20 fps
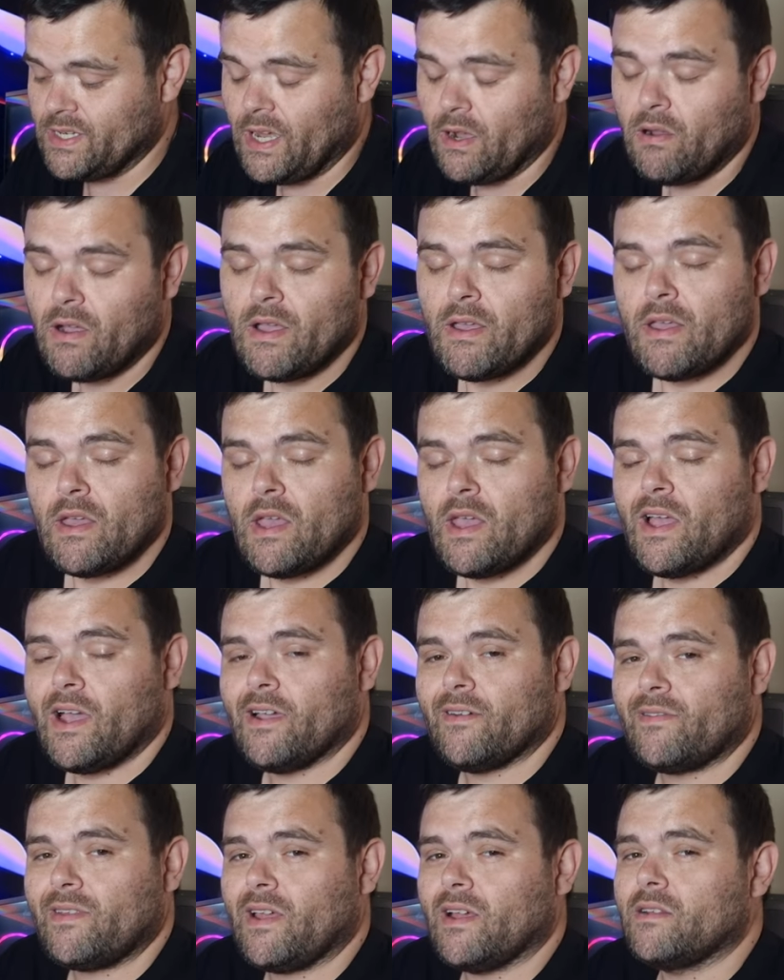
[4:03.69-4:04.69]
Now,
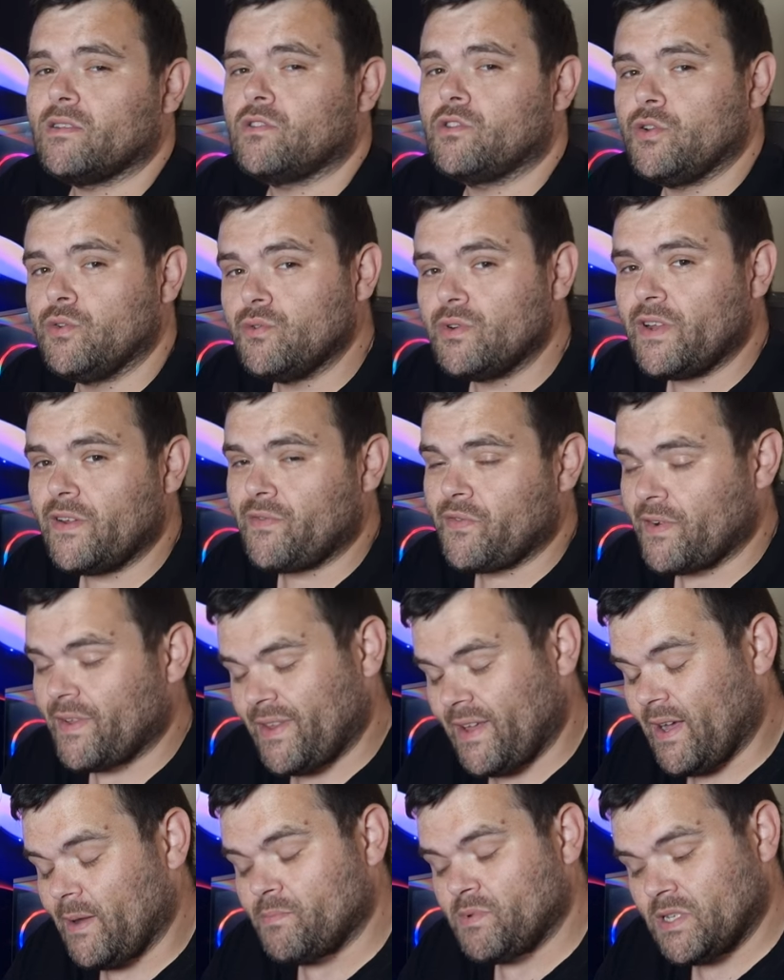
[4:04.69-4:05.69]
I've done two different
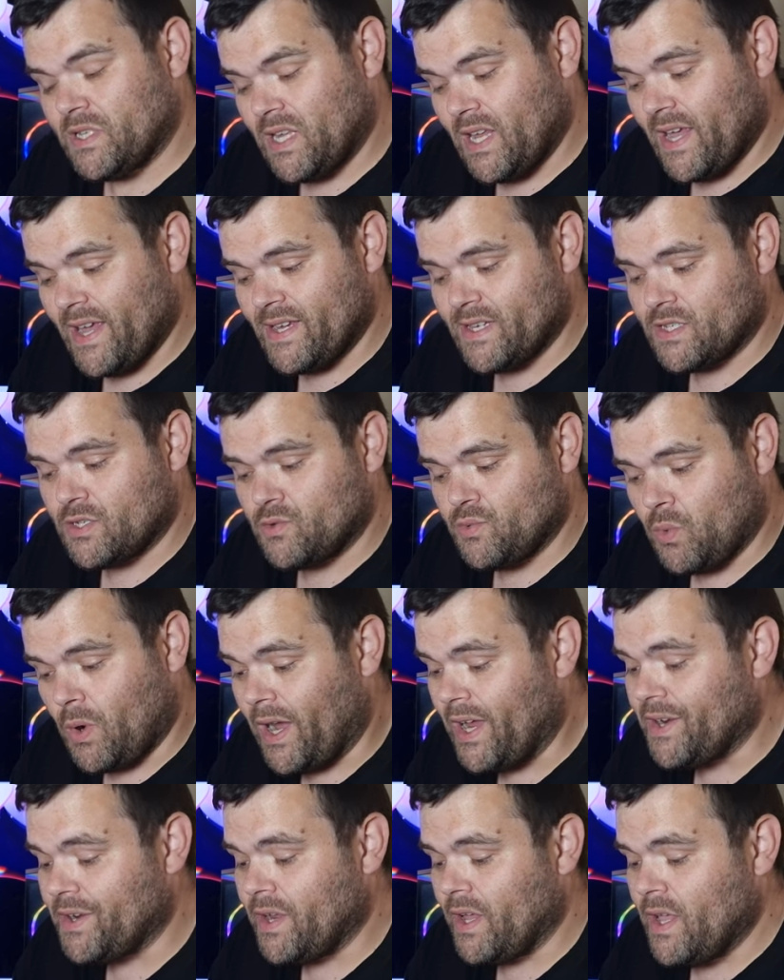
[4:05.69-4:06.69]
types of tests,
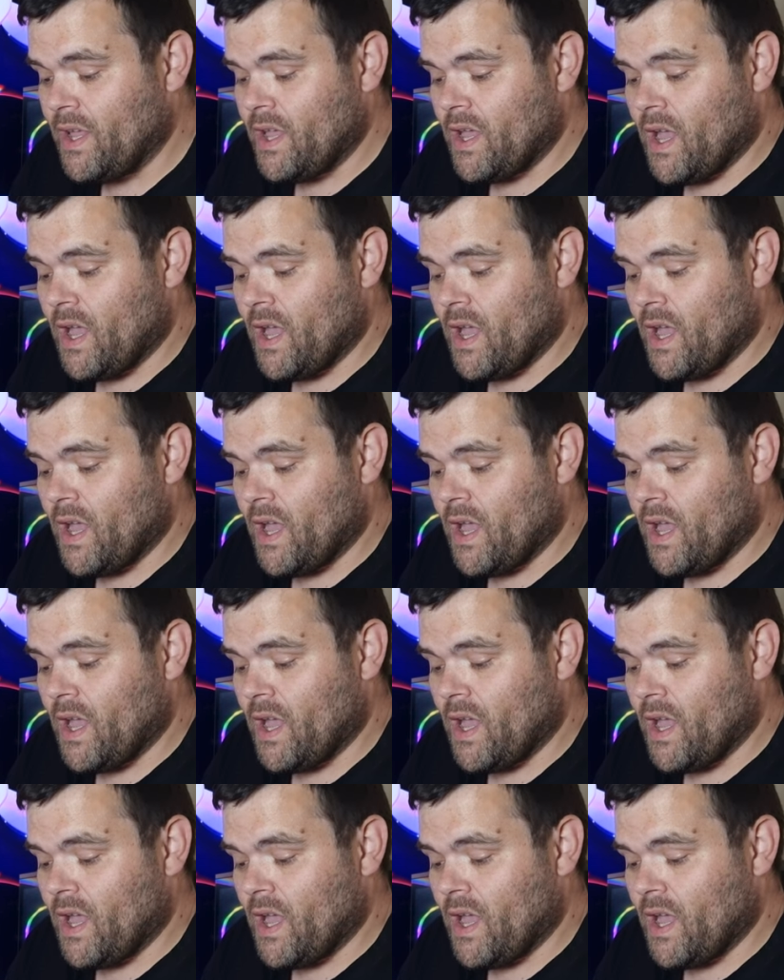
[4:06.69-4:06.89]
one